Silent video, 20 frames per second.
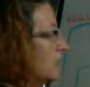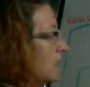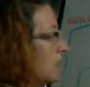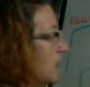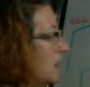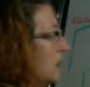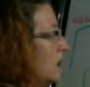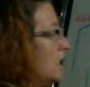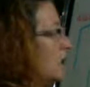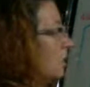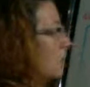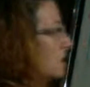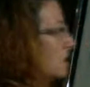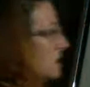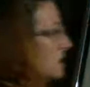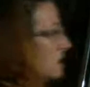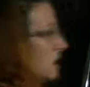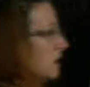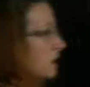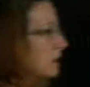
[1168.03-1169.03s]
and you want to
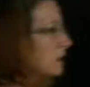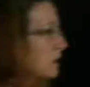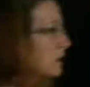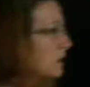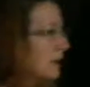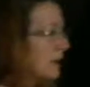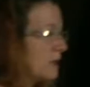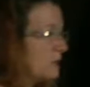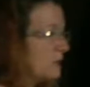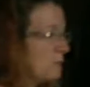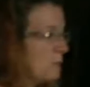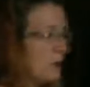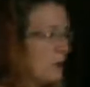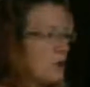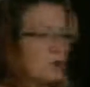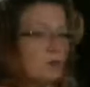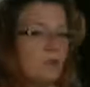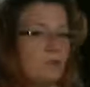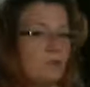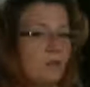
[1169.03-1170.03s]
see all their
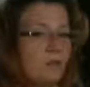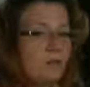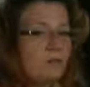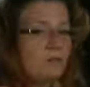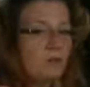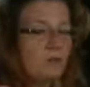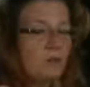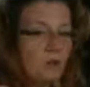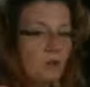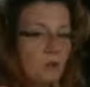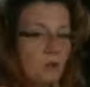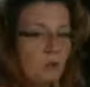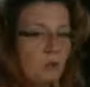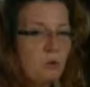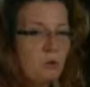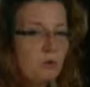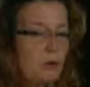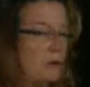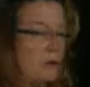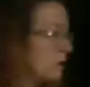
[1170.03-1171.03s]
expressions kind of thing. You
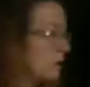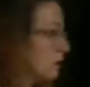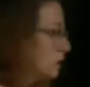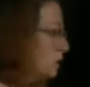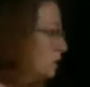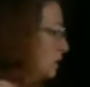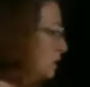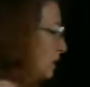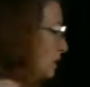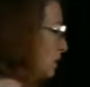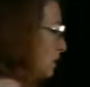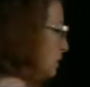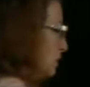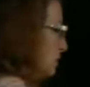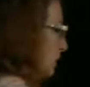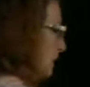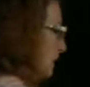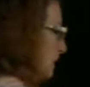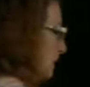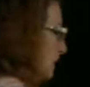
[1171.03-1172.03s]
can actually do that. You can make